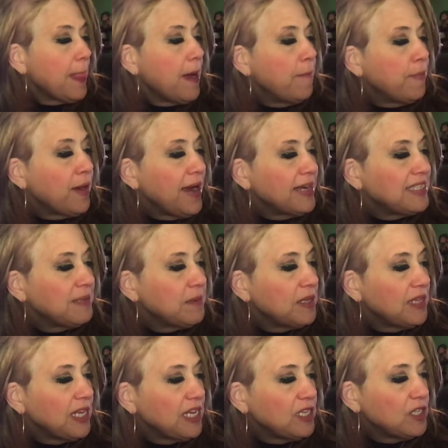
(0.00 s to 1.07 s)

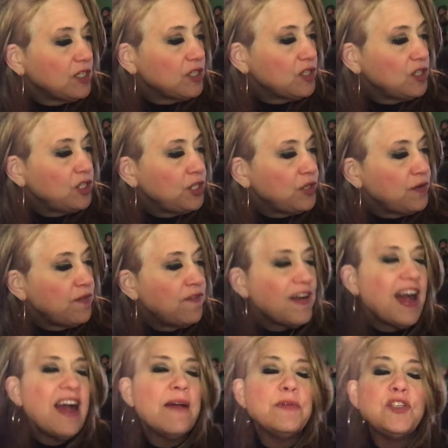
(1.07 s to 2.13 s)
approximately
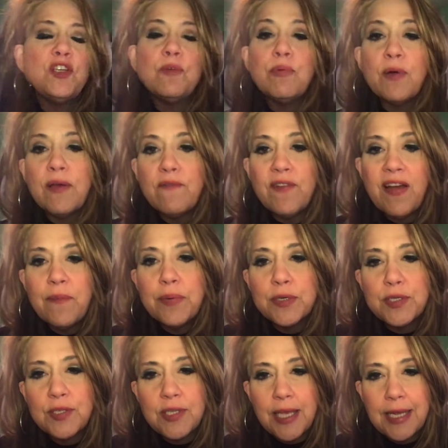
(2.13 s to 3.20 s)

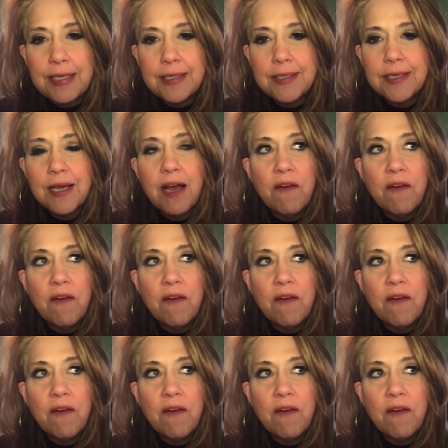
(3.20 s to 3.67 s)
2.5%